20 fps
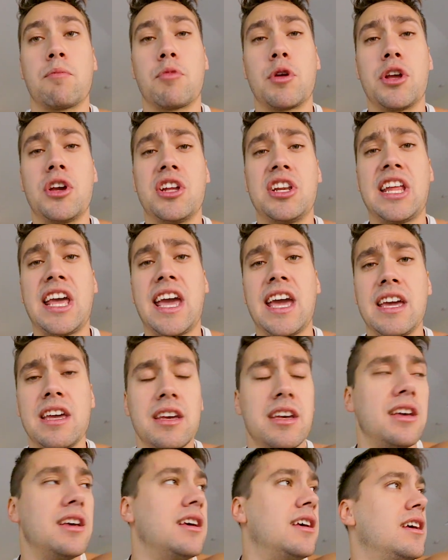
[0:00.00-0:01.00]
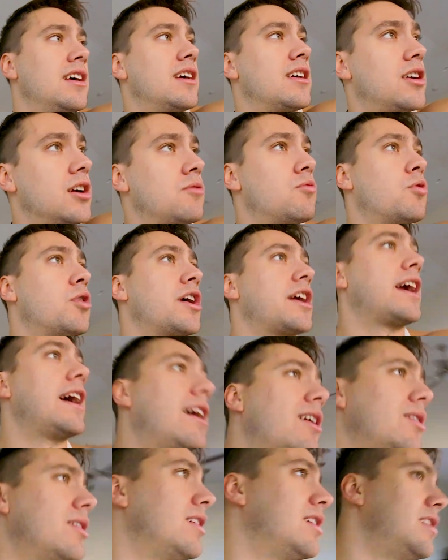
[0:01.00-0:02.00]
pretty good day. Good
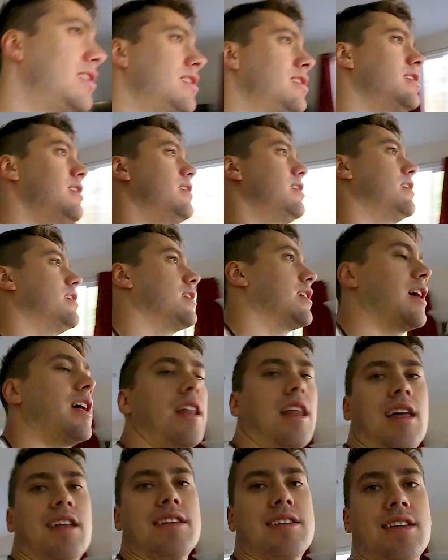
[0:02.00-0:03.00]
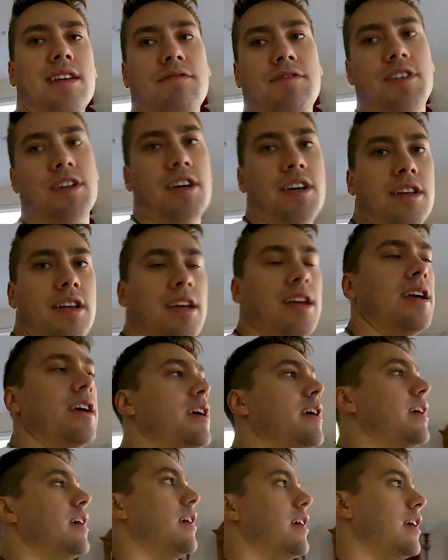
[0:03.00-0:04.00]
workout. Got a lot of stuff done.
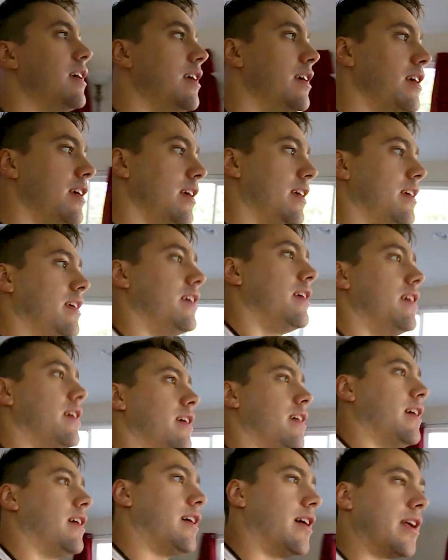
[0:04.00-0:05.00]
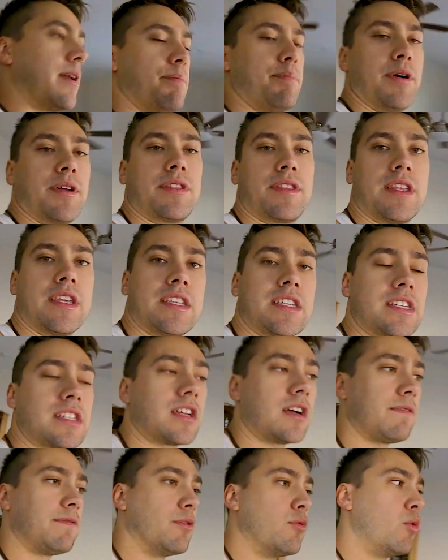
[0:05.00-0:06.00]
Got to put this
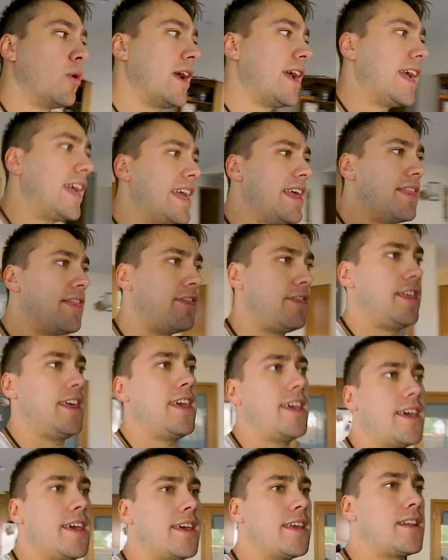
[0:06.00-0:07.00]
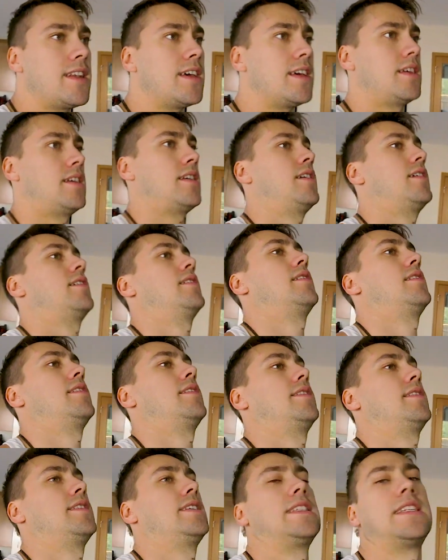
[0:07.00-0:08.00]
stuff away, and then
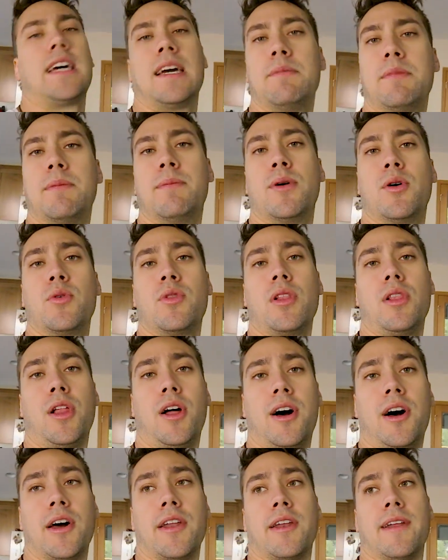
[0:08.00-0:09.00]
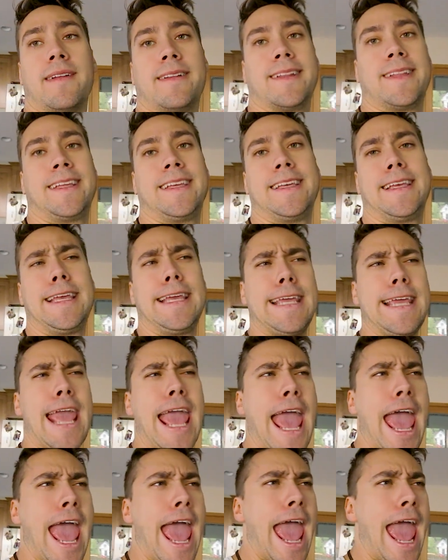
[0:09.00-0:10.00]
it's time to mow the lawn.
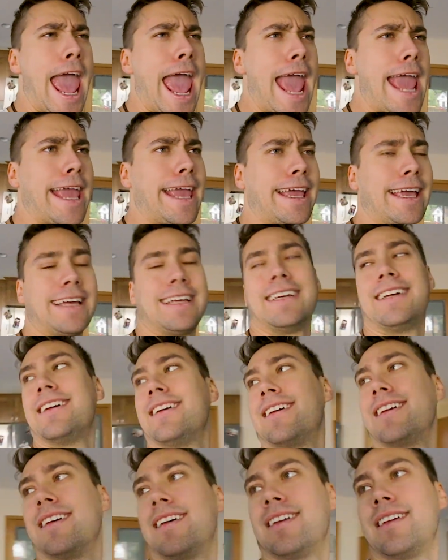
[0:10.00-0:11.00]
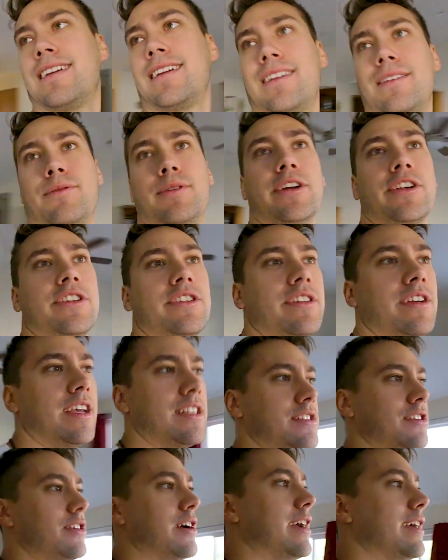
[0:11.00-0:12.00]
Yay! Which,
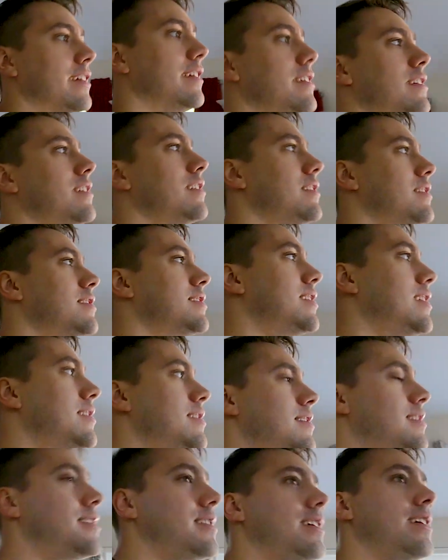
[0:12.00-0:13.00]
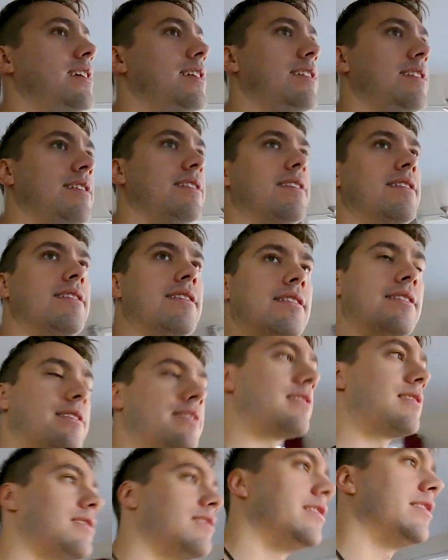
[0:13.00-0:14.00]
that's all right. Sun's getting
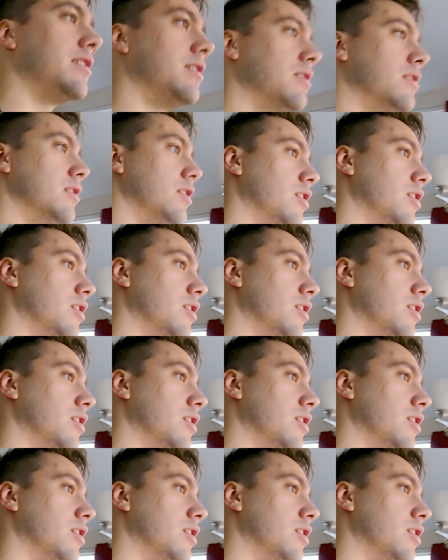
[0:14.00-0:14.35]
a little